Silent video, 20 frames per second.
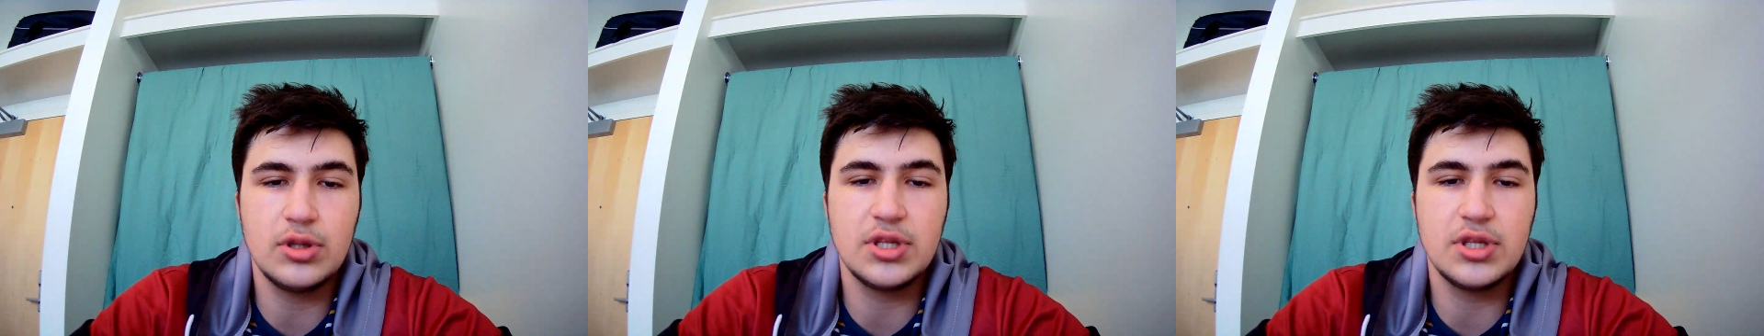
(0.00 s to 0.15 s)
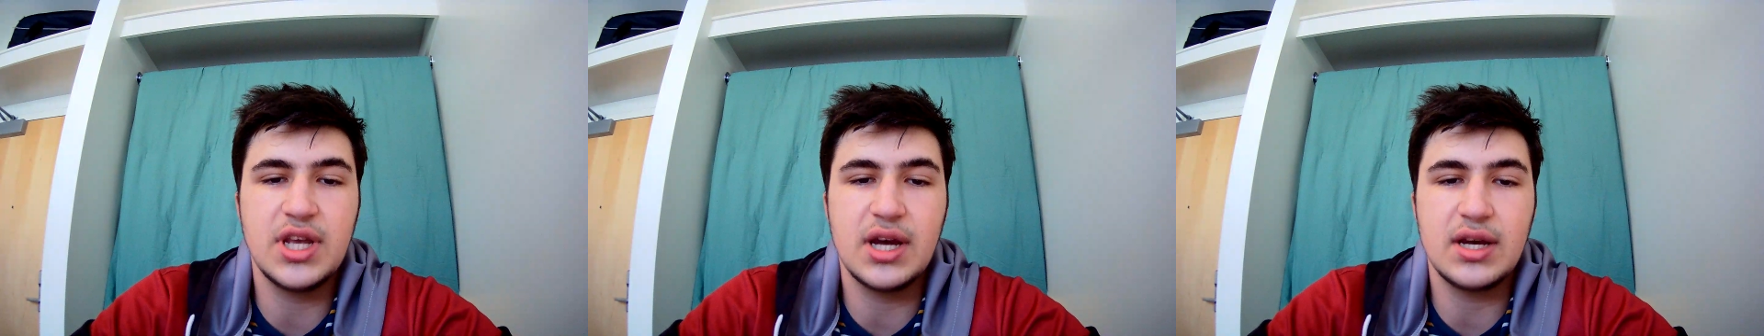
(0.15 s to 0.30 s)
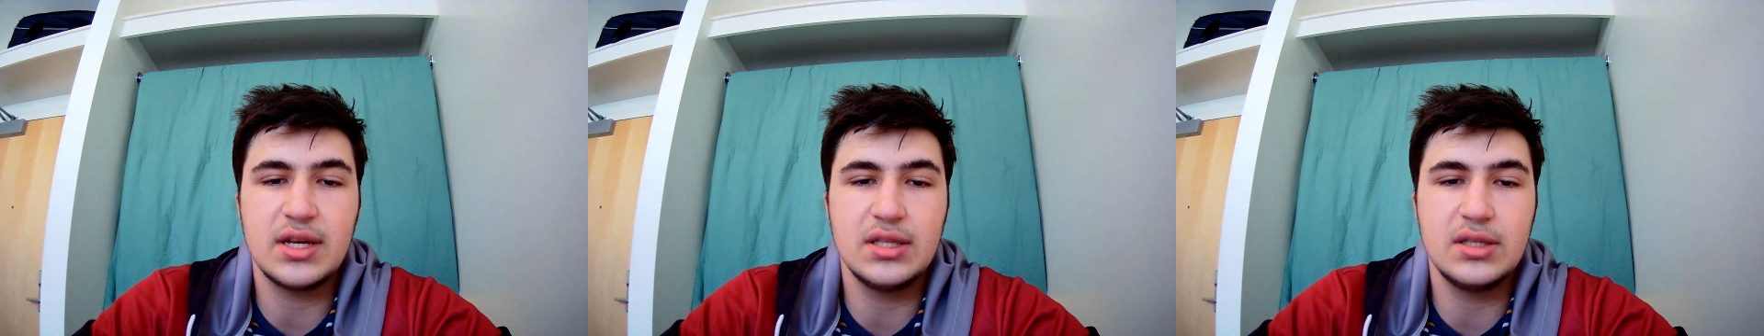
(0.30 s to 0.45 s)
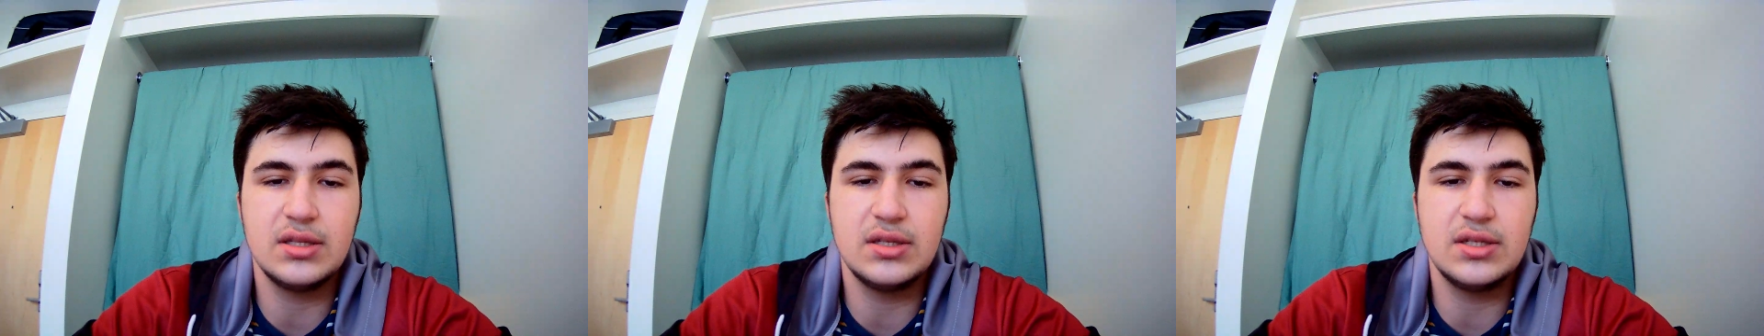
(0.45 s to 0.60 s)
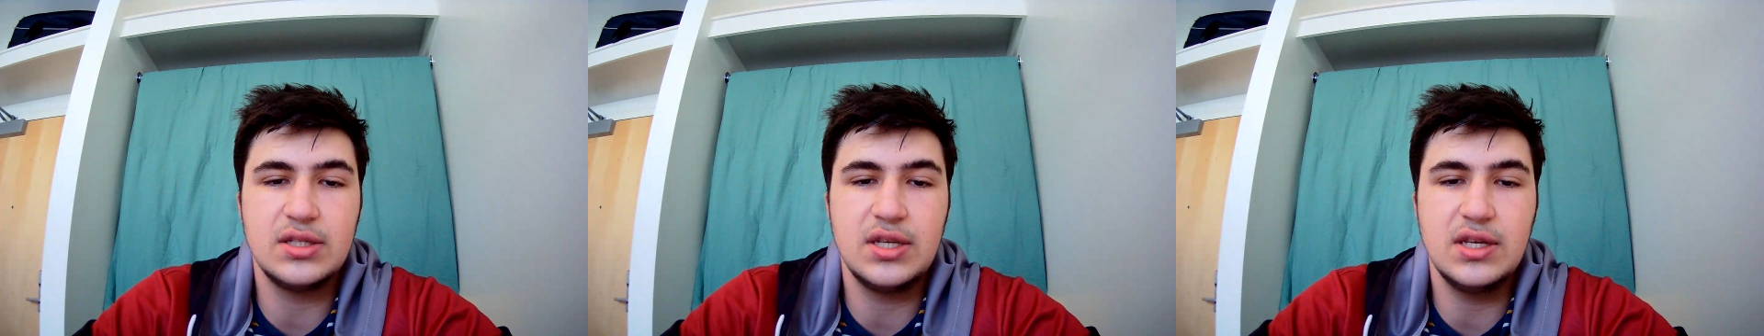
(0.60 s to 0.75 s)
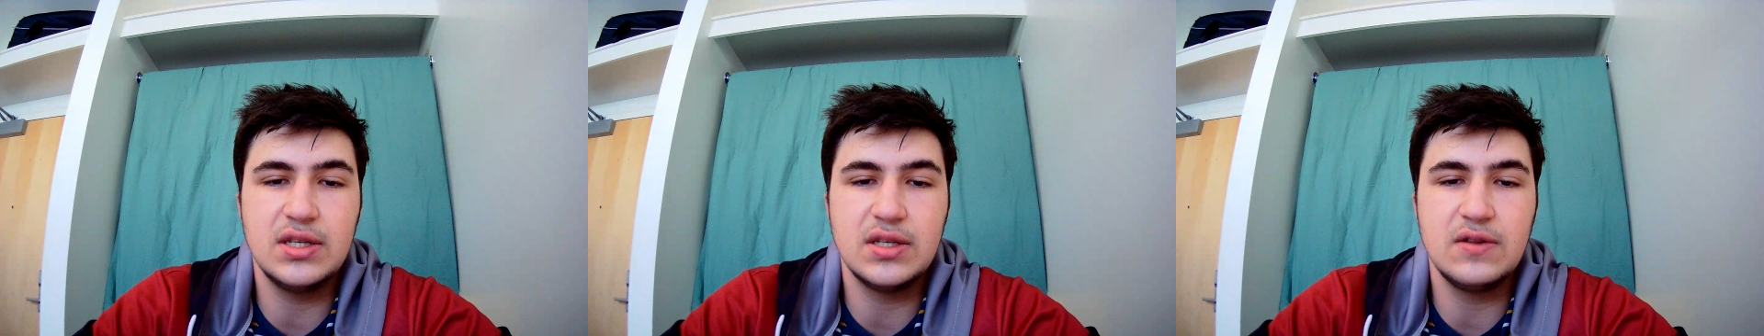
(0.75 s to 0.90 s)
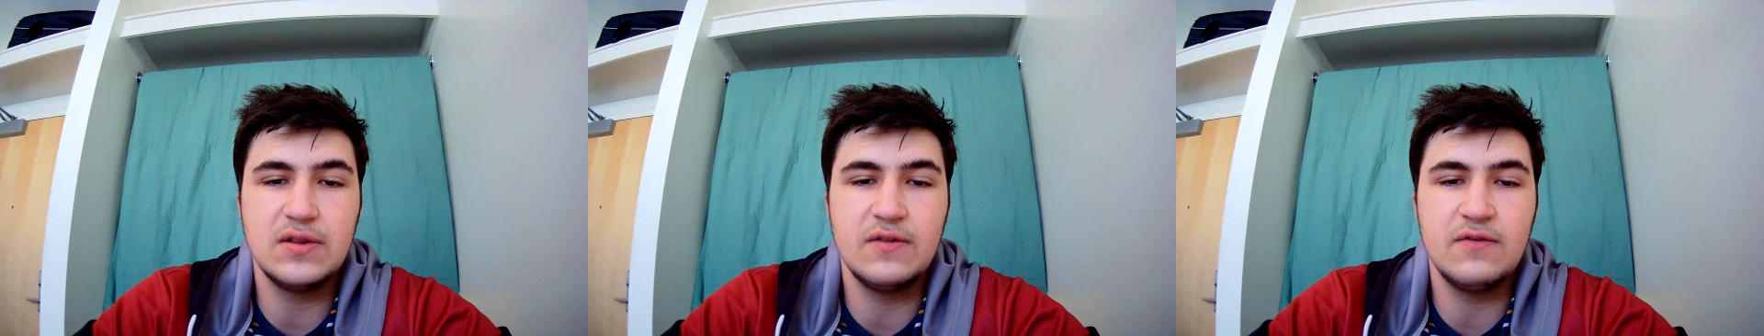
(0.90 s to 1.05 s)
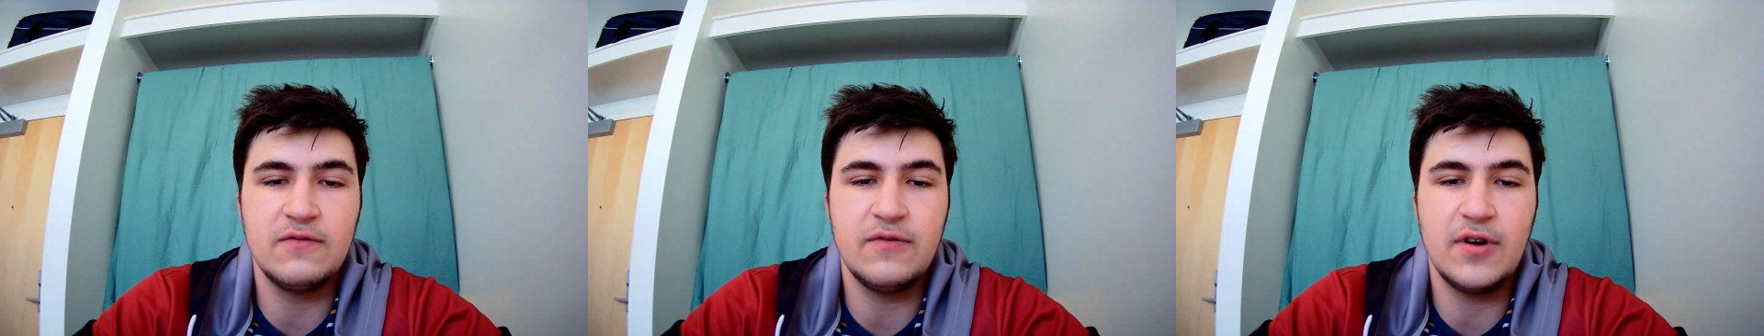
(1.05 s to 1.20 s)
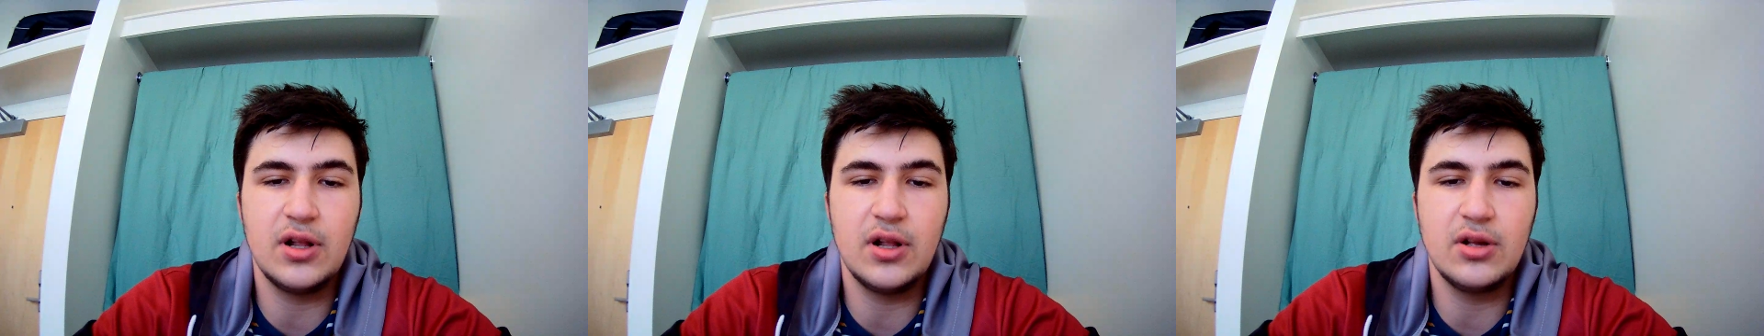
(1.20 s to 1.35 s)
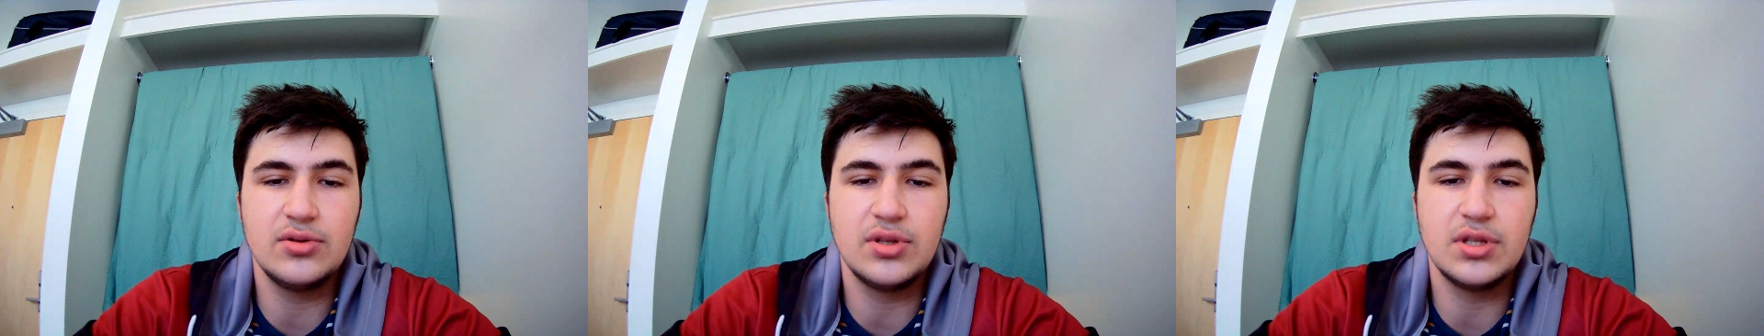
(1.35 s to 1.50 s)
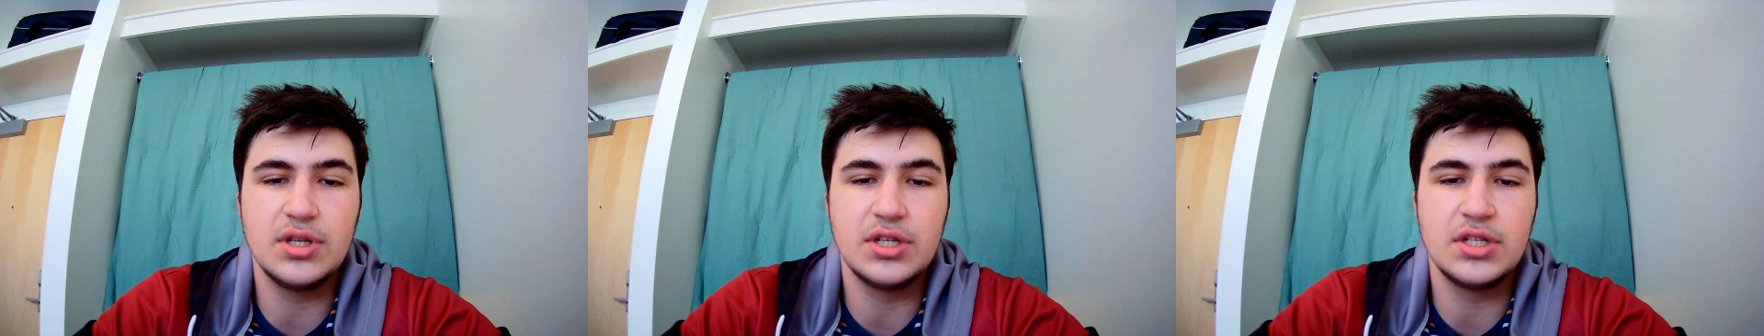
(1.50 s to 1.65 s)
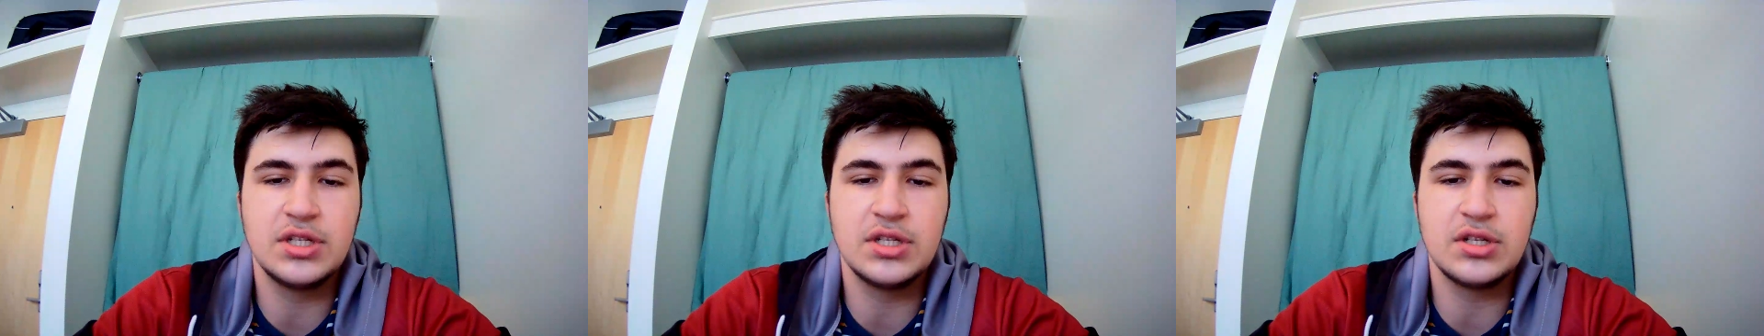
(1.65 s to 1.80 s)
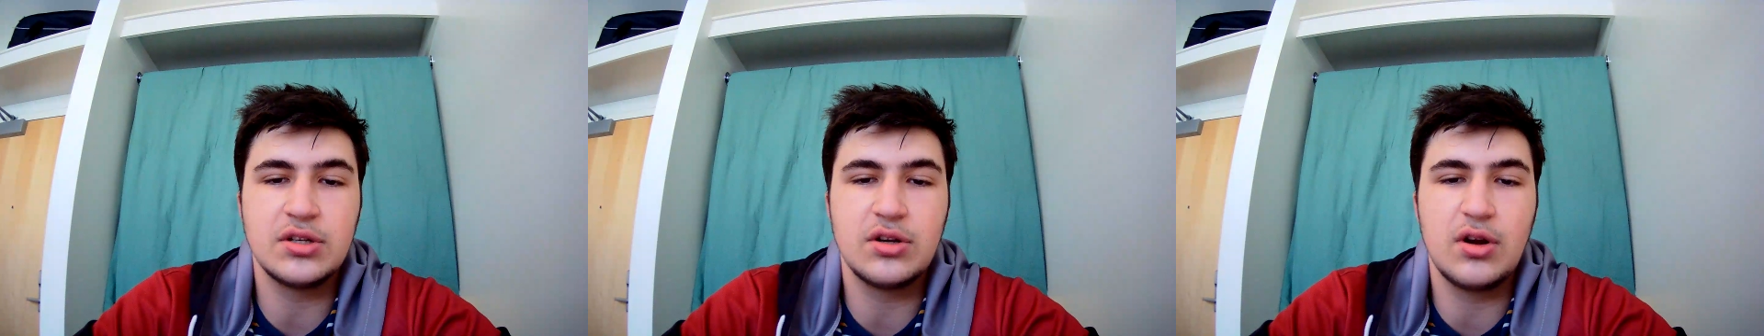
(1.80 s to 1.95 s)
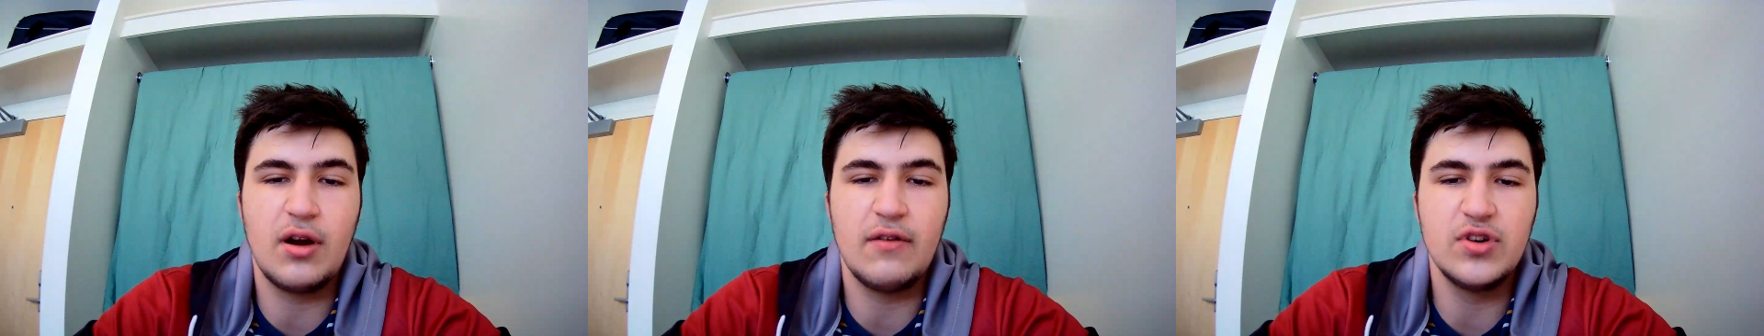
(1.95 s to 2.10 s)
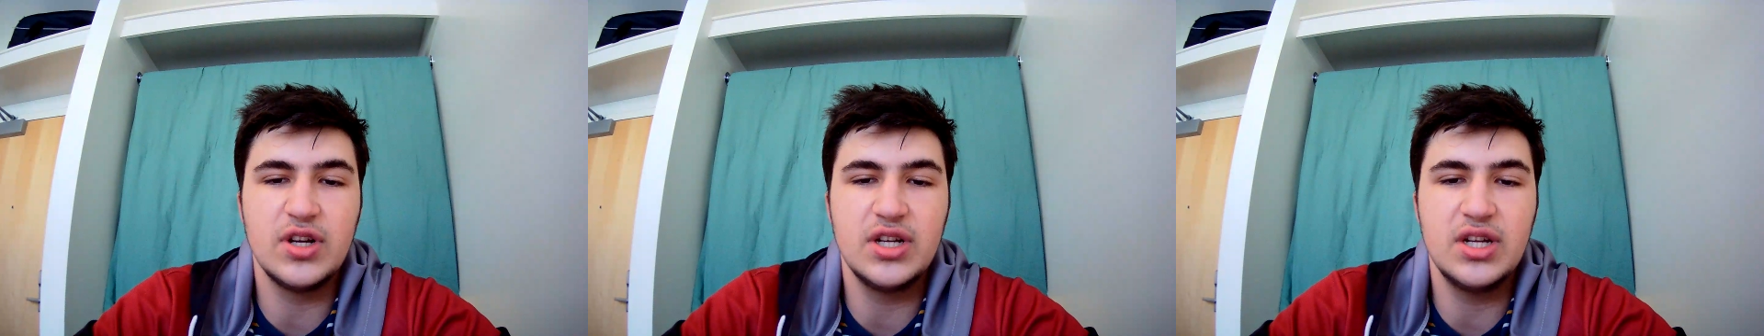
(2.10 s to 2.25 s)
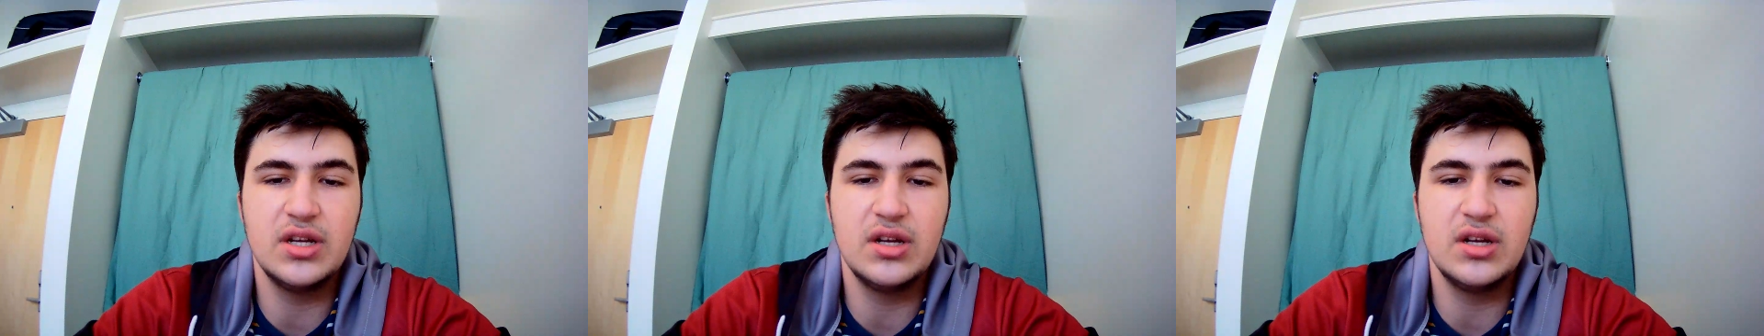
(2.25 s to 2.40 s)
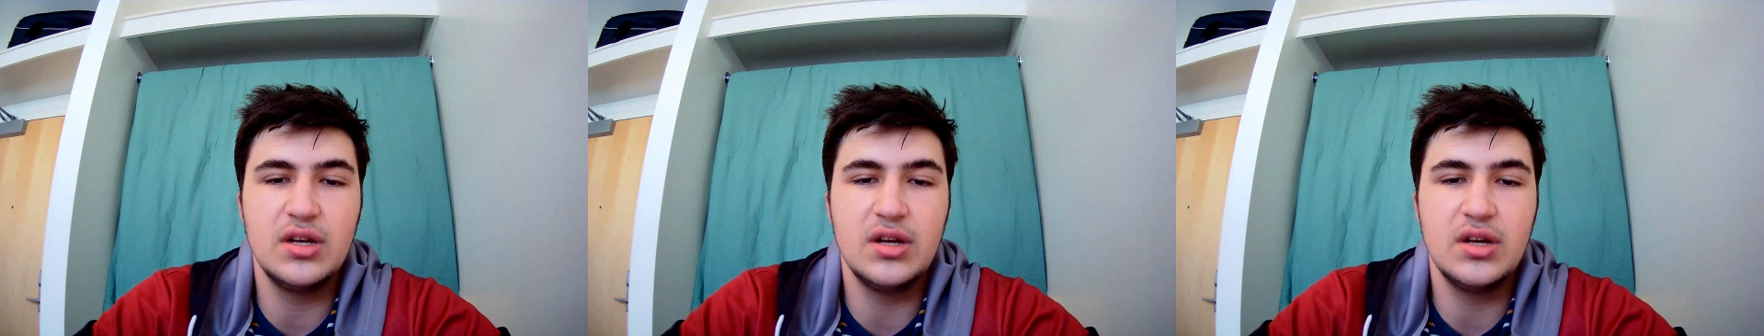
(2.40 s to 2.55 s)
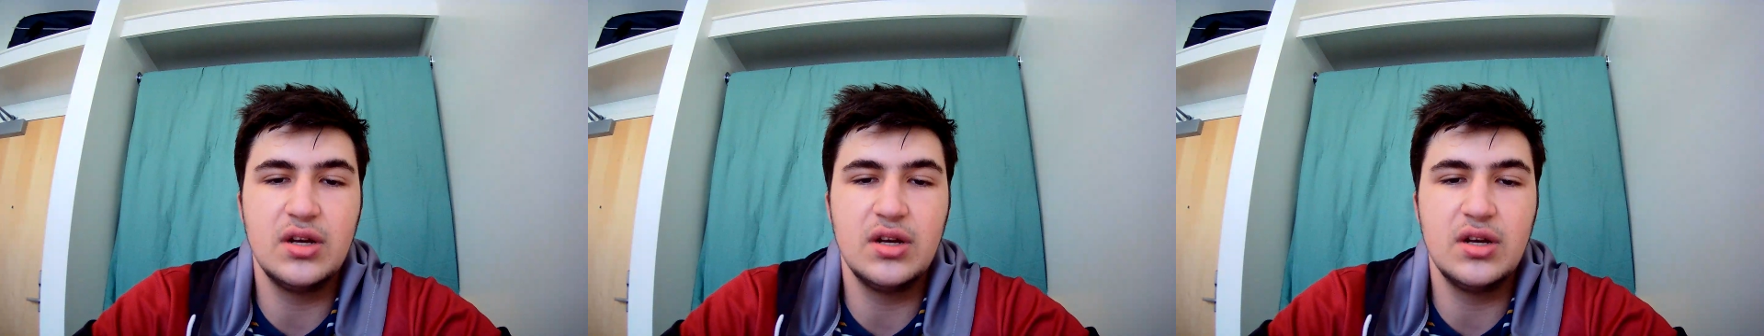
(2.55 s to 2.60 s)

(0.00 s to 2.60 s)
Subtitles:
The second season follows the Discovery